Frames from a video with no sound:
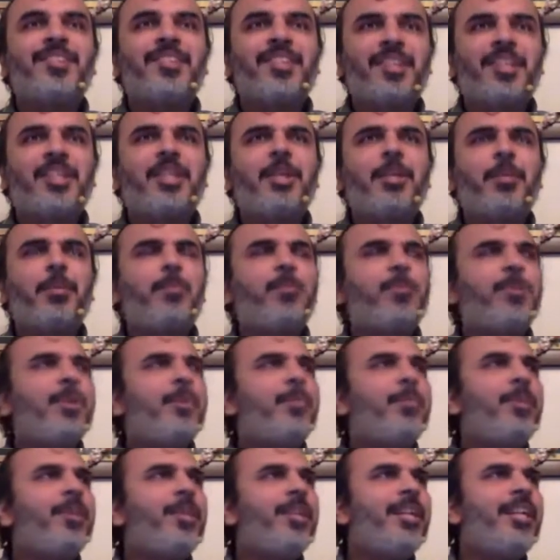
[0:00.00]

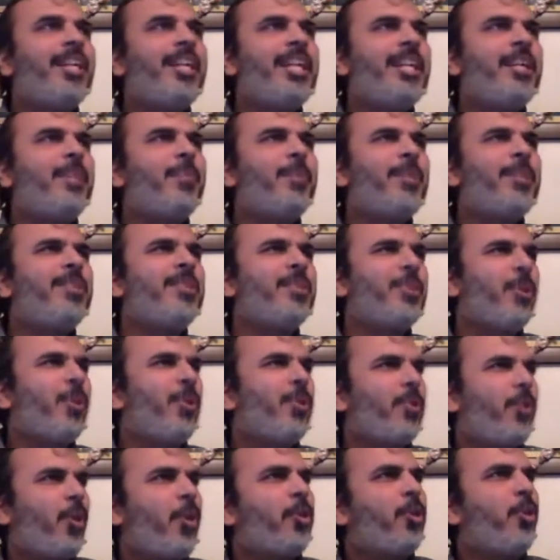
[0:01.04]
Crippled at eight places, or
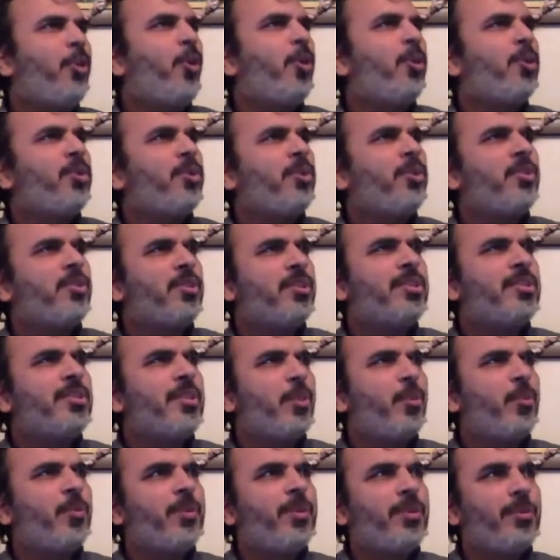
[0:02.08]
contortion in some
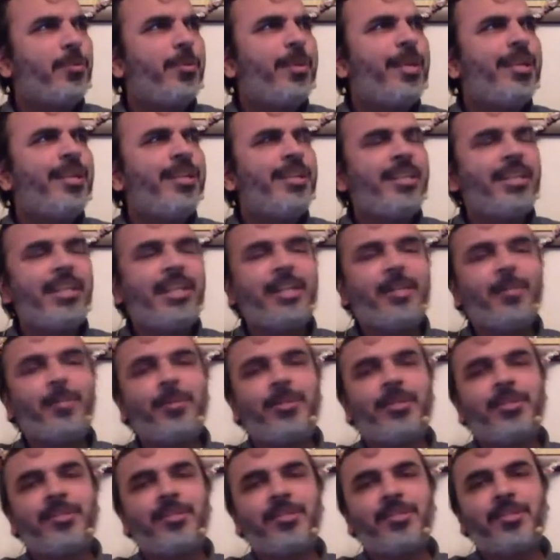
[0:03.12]
way, bent in eight
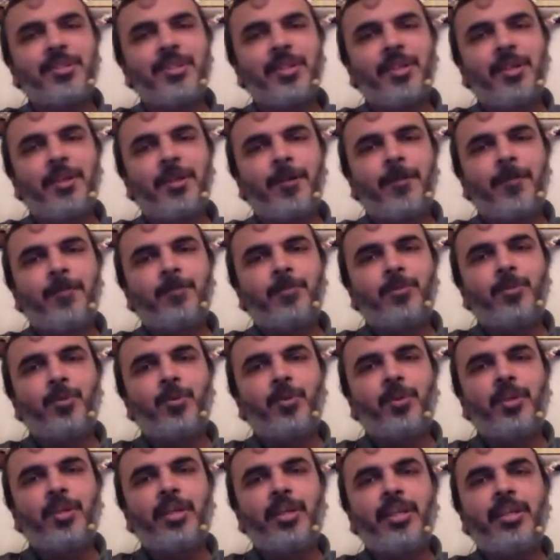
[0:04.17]
places. So
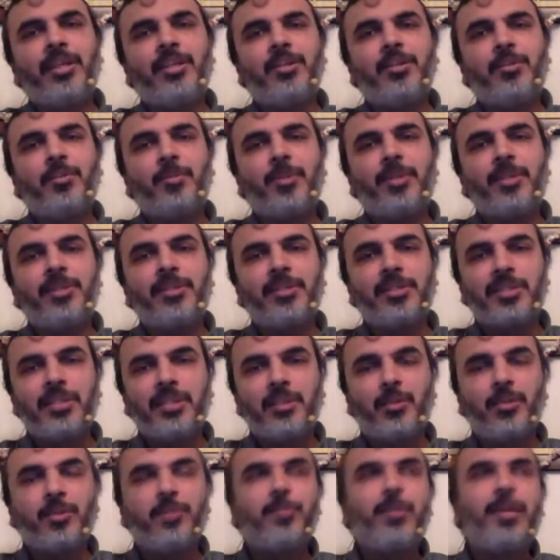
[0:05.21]
eight places he
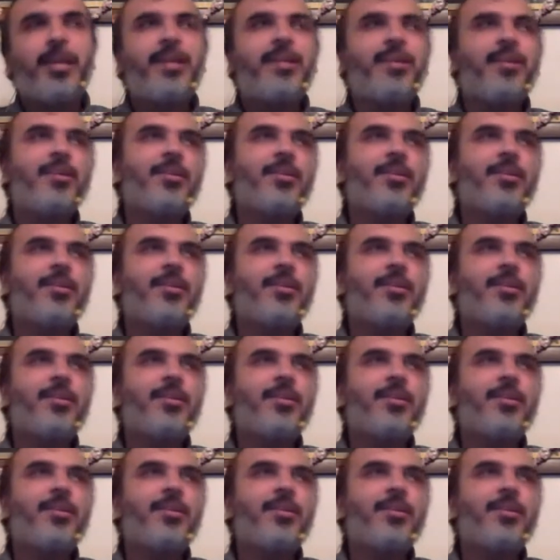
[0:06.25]
was bent.